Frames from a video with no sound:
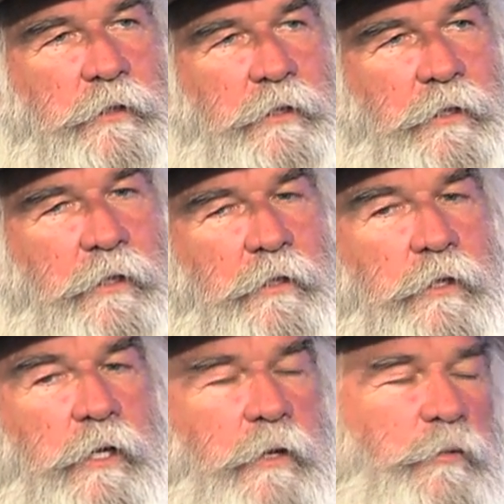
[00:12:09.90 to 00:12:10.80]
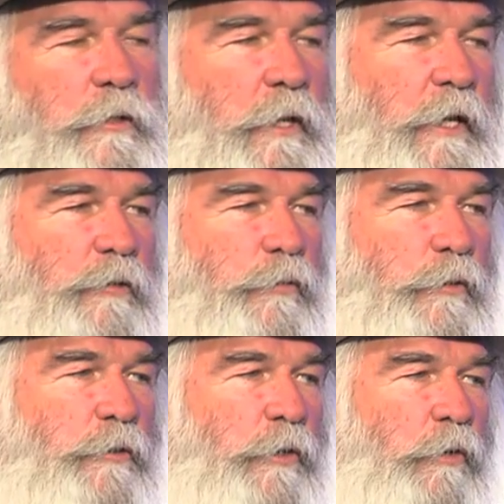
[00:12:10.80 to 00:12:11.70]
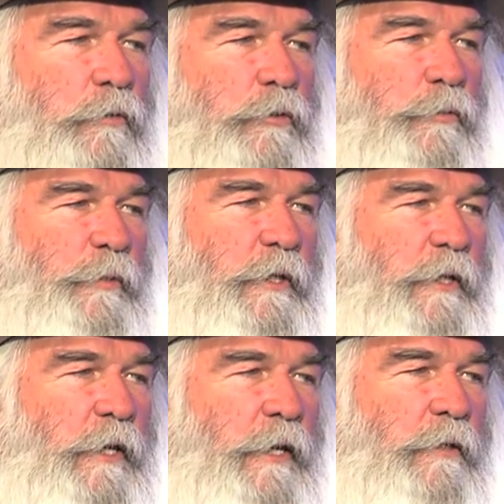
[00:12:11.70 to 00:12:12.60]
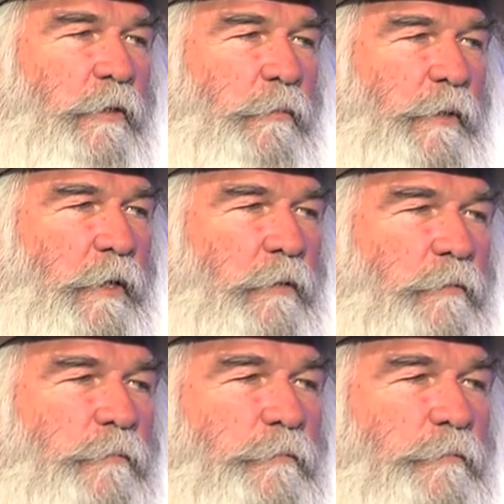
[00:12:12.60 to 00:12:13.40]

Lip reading: I came to Nashville and talked to Smitty Gatlin about